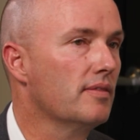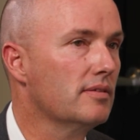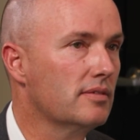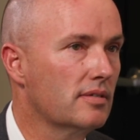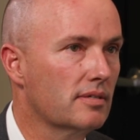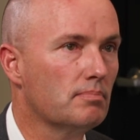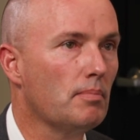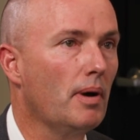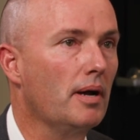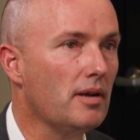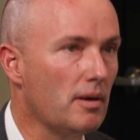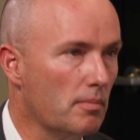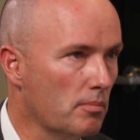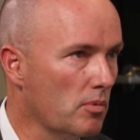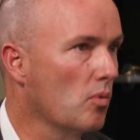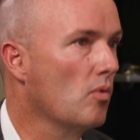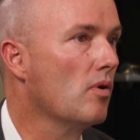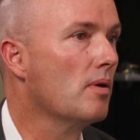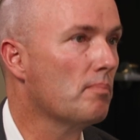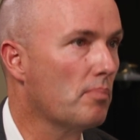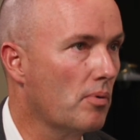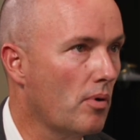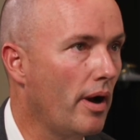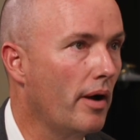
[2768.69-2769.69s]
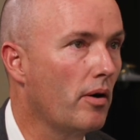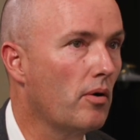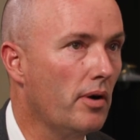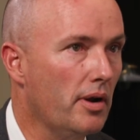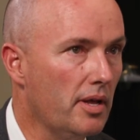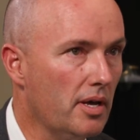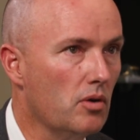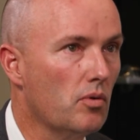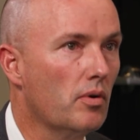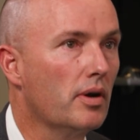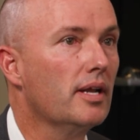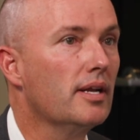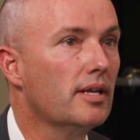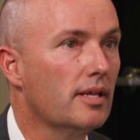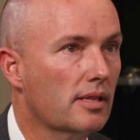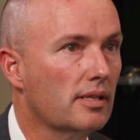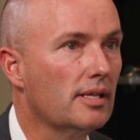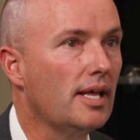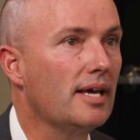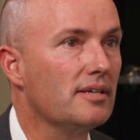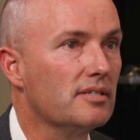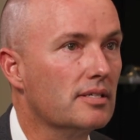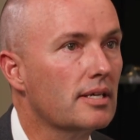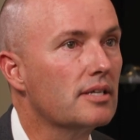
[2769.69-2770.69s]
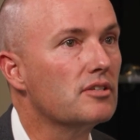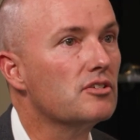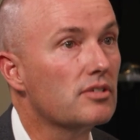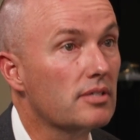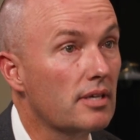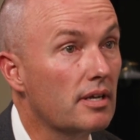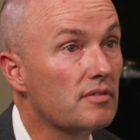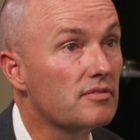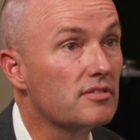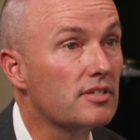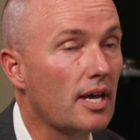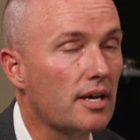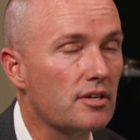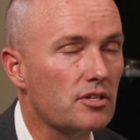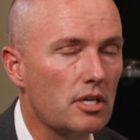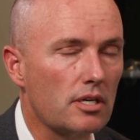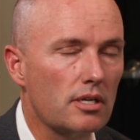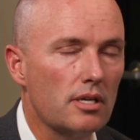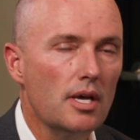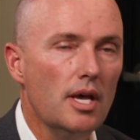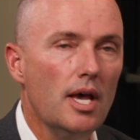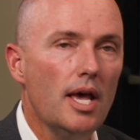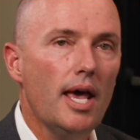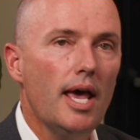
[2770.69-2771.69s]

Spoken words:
This is my number one priority going into the last legislative session.